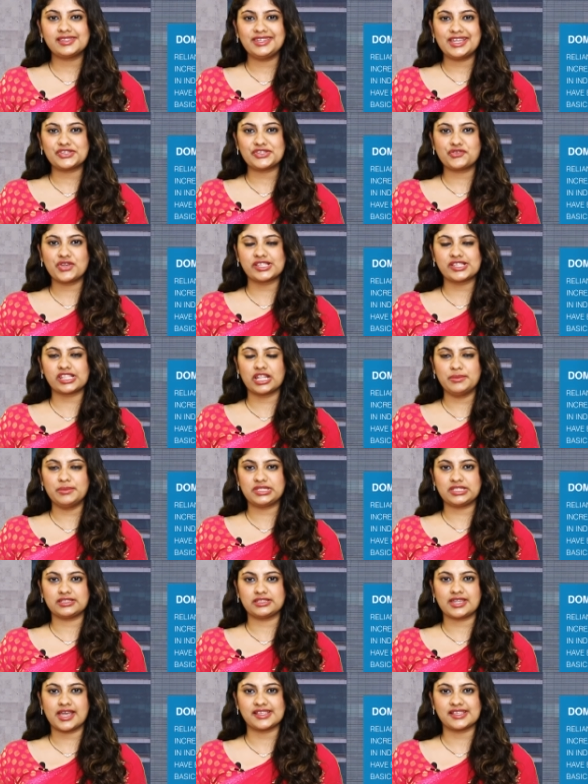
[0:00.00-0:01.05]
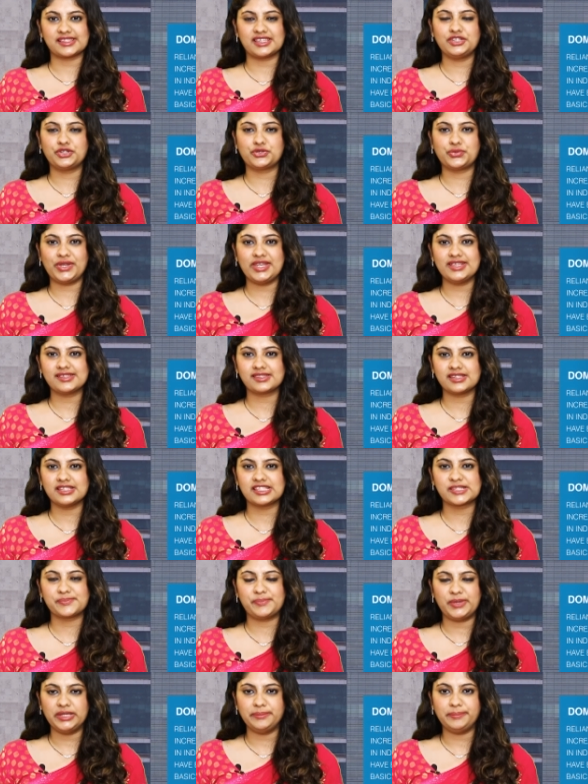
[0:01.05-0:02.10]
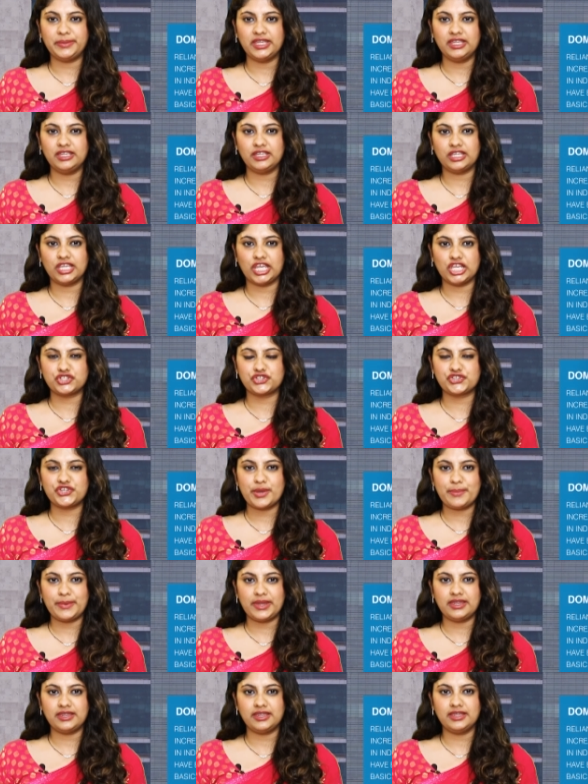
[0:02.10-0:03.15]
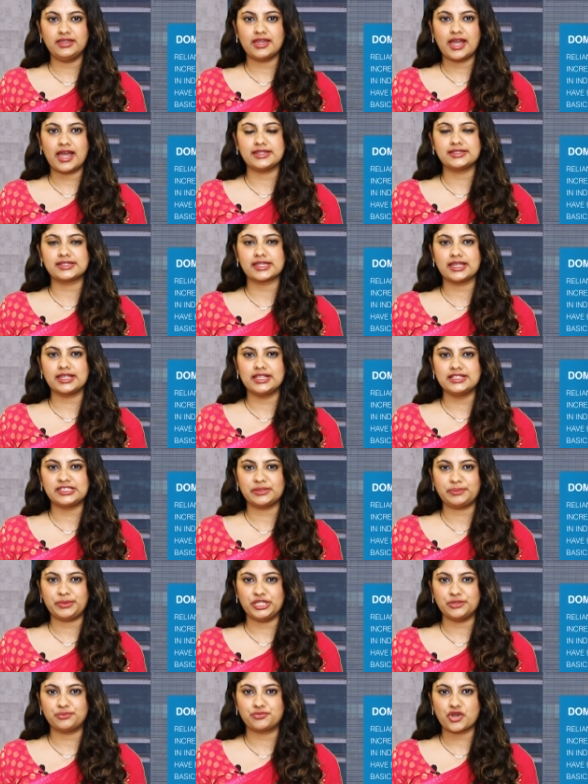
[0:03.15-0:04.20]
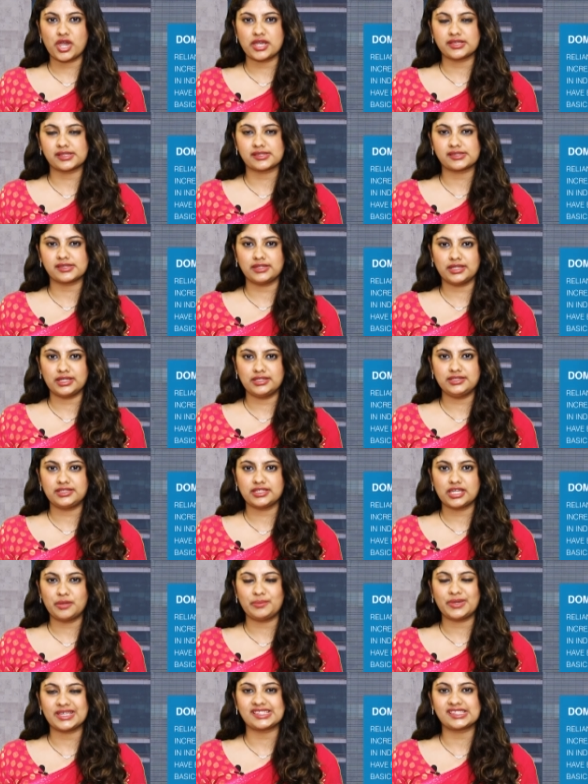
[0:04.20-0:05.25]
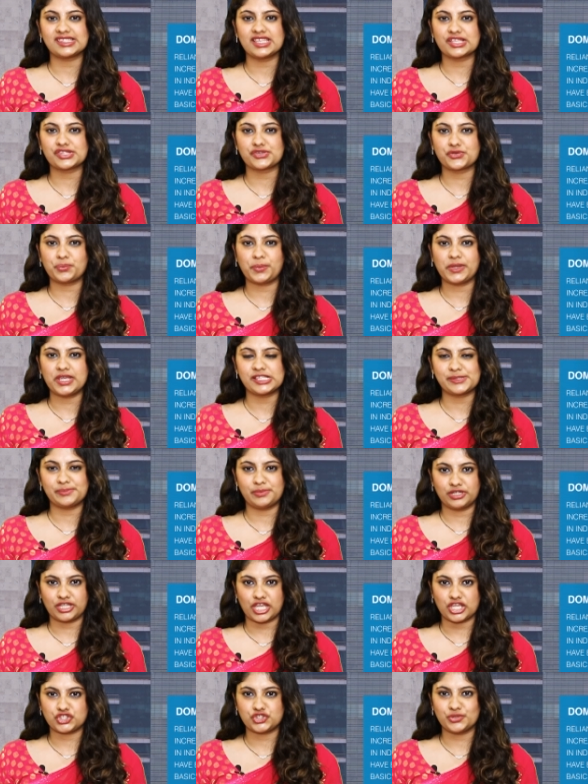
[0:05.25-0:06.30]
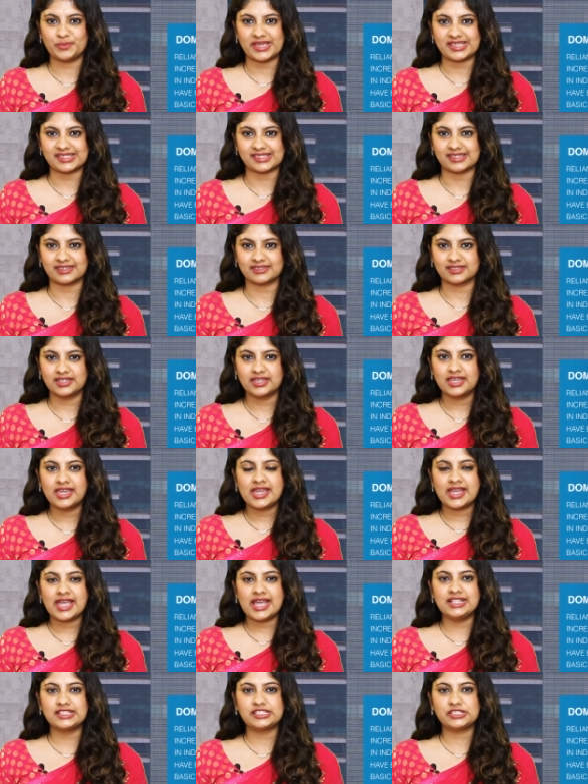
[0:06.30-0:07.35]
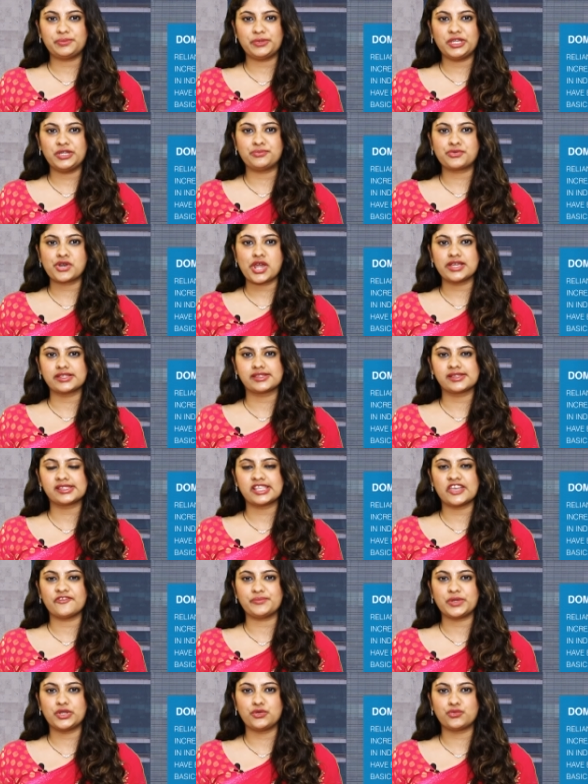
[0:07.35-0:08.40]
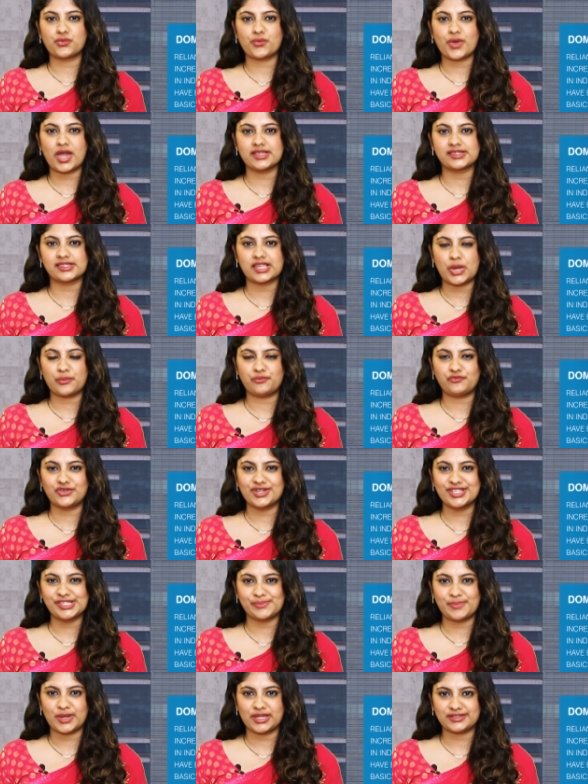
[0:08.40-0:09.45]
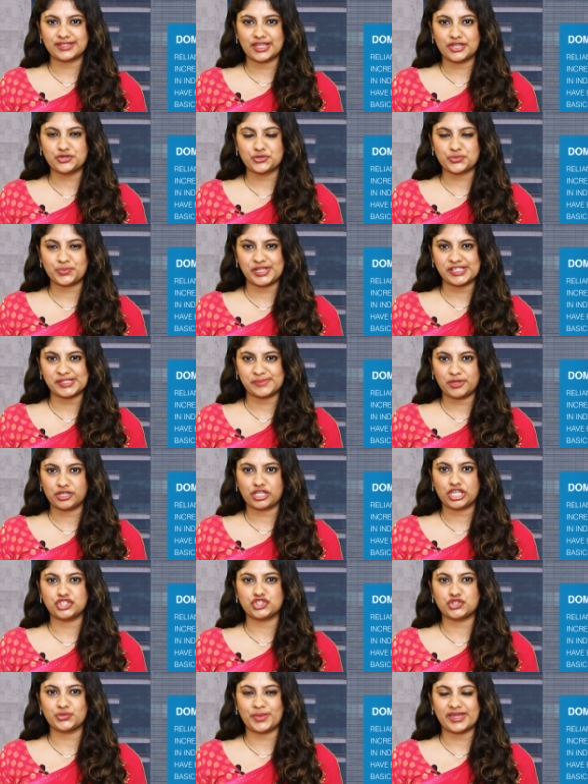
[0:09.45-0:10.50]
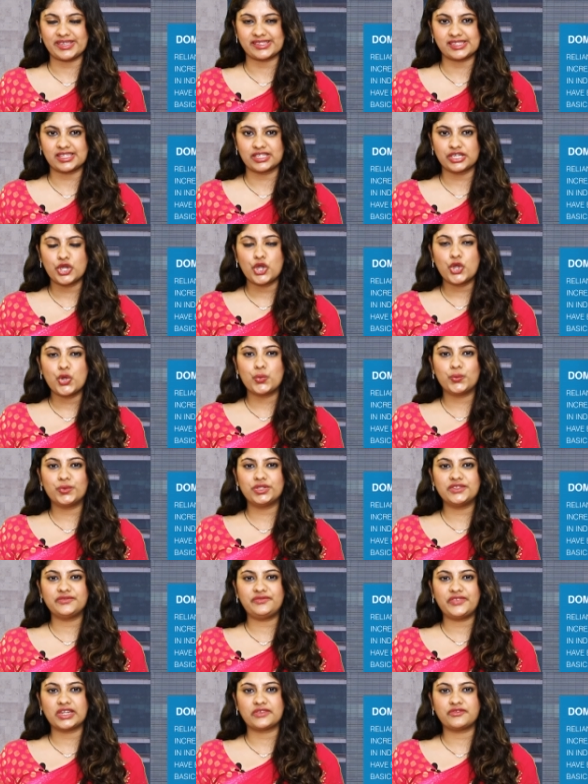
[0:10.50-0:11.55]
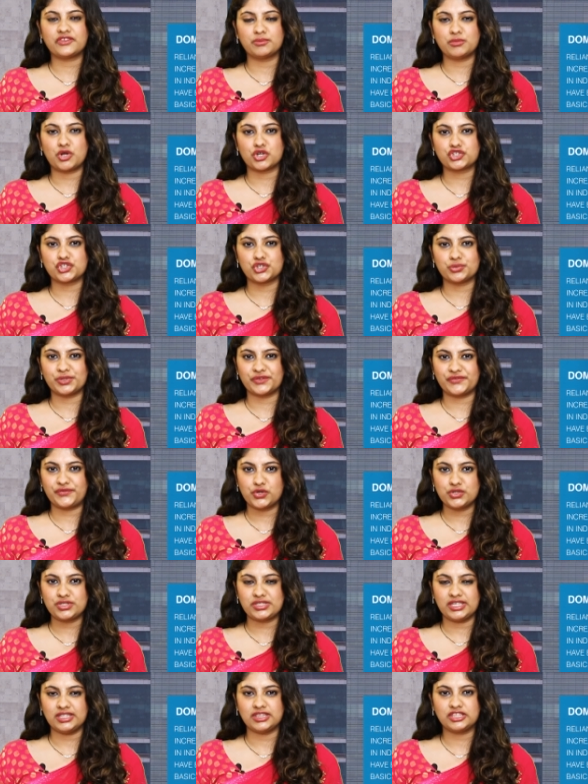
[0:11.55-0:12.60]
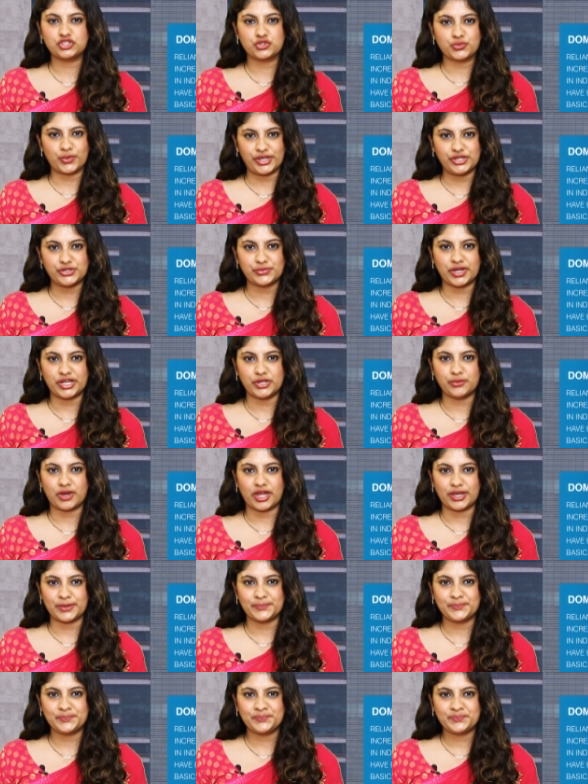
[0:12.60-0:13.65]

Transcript: Industries Limited has increased its PP, HDPE and LLDPE prices in India by 6 rupees per kg basic. LDPE prices have been revised upwards by 10 rupees per kg basic with effect from October 14, 2021.